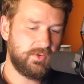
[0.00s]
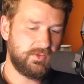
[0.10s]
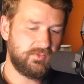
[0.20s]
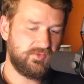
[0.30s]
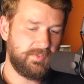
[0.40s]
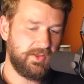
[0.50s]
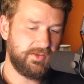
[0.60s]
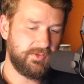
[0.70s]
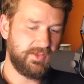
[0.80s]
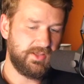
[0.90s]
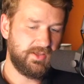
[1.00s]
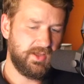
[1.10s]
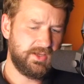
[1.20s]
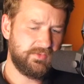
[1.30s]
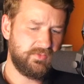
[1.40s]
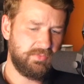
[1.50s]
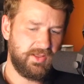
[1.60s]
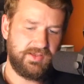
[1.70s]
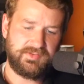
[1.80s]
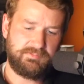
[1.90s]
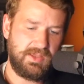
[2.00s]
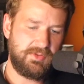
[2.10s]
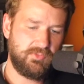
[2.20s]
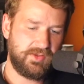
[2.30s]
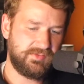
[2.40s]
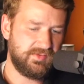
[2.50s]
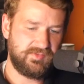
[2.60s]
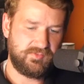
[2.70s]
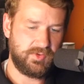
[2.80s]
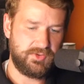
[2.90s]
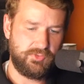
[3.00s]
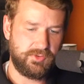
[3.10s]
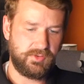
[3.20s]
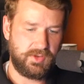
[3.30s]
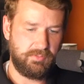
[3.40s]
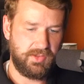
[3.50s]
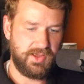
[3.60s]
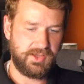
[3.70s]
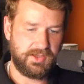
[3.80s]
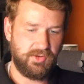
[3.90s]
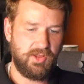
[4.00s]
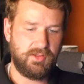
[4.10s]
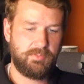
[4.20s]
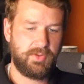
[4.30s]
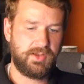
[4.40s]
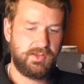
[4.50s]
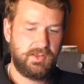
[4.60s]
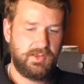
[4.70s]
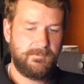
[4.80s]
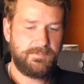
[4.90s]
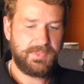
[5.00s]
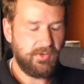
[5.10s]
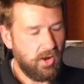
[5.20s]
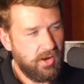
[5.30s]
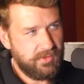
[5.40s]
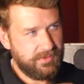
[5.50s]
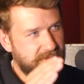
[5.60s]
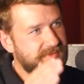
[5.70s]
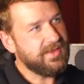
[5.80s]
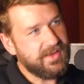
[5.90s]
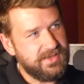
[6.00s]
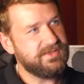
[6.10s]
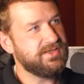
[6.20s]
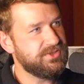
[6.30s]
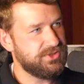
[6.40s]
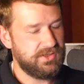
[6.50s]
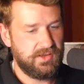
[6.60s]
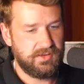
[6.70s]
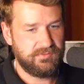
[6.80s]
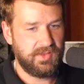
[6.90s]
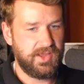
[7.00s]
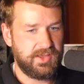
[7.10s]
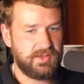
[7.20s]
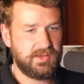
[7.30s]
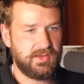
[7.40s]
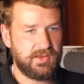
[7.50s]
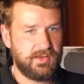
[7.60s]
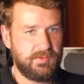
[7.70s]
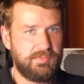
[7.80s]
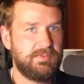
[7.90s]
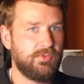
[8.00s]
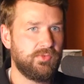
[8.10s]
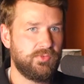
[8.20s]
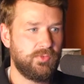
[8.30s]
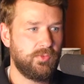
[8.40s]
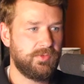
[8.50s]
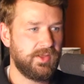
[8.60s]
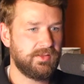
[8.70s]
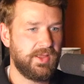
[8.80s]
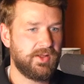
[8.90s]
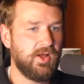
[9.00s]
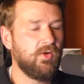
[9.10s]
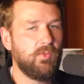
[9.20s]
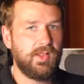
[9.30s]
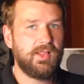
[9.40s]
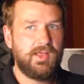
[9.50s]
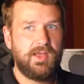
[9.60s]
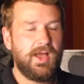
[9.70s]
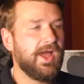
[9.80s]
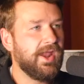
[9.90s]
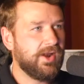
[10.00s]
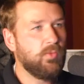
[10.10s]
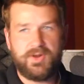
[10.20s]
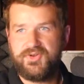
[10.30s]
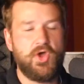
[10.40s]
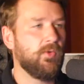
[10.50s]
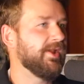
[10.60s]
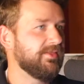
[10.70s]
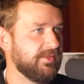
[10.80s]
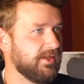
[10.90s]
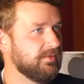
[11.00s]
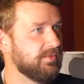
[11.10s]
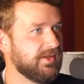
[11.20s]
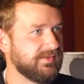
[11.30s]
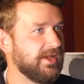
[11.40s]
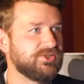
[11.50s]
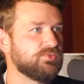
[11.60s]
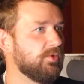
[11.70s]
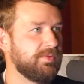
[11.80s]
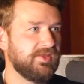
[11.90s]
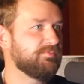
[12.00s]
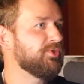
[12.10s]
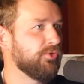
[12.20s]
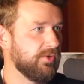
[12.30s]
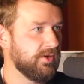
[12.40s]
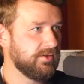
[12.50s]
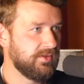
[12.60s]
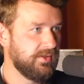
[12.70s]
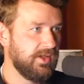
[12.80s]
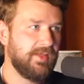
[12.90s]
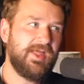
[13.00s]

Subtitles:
want to dispel here that he kind of implies, and maybe Russ, this isn't what you were implying at all, but there is like a contingent of like people who think like, oh, well, I don't want to know anything because I just won't be as pure. And